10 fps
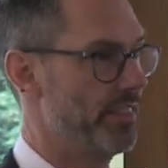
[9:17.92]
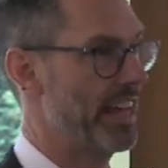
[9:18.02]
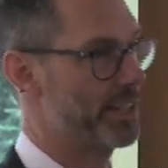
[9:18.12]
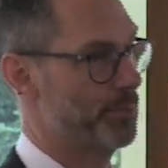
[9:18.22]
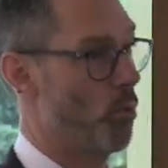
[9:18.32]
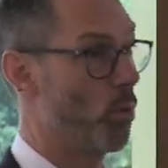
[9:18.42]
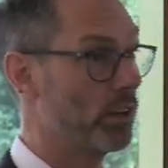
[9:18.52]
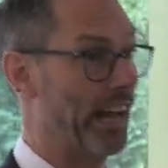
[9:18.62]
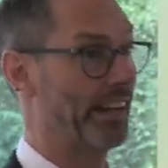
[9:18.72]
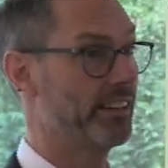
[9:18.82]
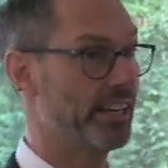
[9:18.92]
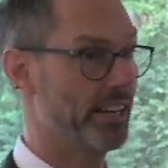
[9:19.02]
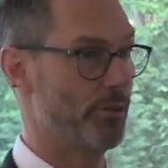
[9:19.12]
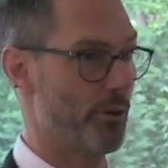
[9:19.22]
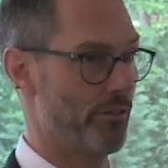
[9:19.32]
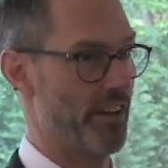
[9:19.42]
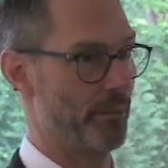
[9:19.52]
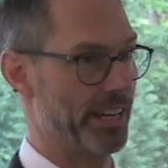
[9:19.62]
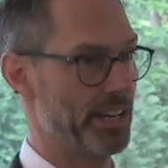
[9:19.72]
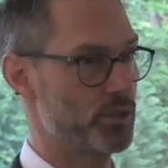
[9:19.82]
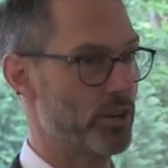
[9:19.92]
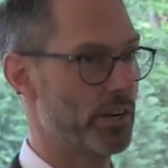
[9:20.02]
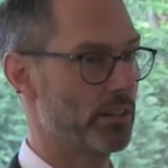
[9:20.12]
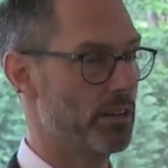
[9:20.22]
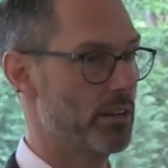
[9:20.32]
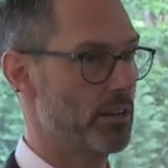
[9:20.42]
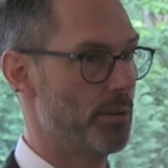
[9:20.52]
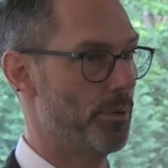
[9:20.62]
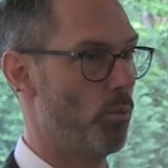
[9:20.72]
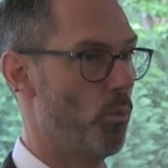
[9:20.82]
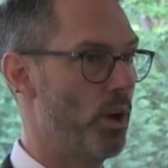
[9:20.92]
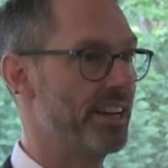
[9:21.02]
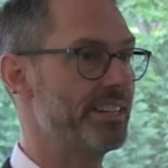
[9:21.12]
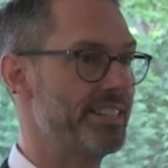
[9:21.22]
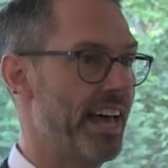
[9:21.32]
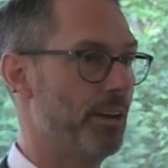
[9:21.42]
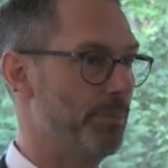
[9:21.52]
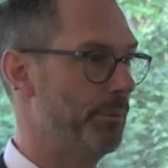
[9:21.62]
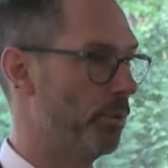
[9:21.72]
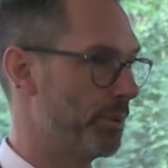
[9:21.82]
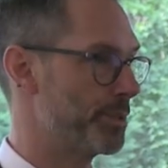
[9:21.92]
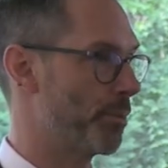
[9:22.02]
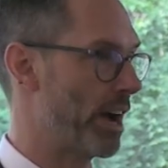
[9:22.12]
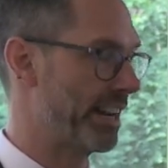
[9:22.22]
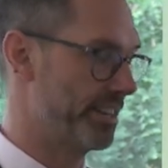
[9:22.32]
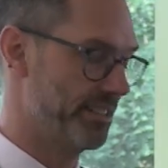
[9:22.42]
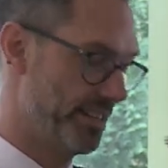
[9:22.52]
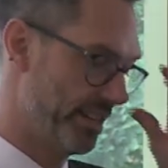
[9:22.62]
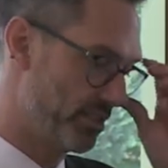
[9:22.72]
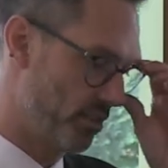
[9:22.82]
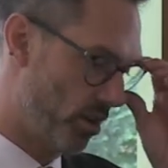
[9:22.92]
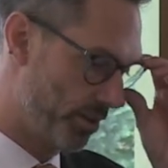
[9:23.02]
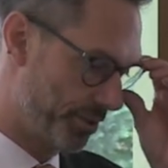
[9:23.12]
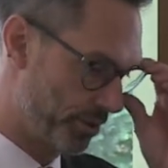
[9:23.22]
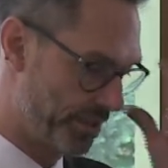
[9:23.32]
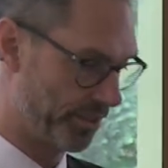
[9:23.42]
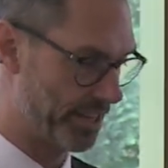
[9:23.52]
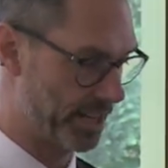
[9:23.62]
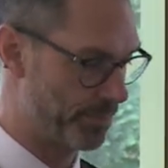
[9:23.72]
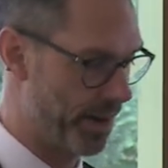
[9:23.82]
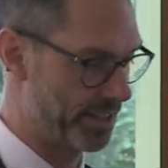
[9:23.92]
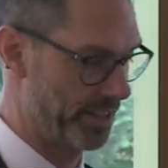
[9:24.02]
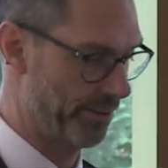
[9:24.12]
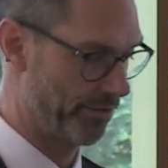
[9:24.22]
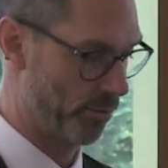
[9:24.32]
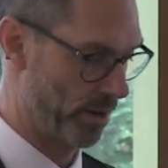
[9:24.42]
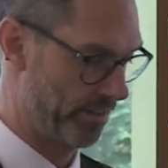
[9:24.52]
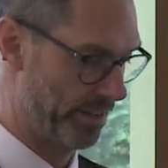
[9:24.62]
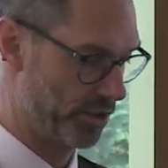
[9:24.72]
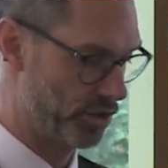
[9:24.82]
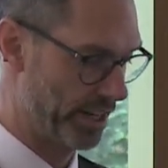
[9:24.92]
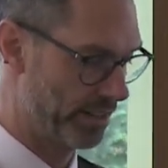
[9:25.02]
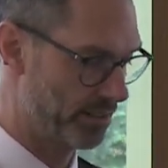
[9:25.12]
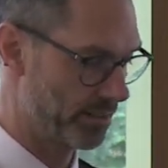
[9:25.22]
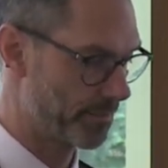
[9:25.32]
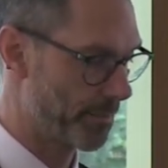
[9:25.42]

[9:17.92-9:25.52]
That's more likely if you have a family history, but one in 10 people with sporadic disease also still test positive for one of these genes.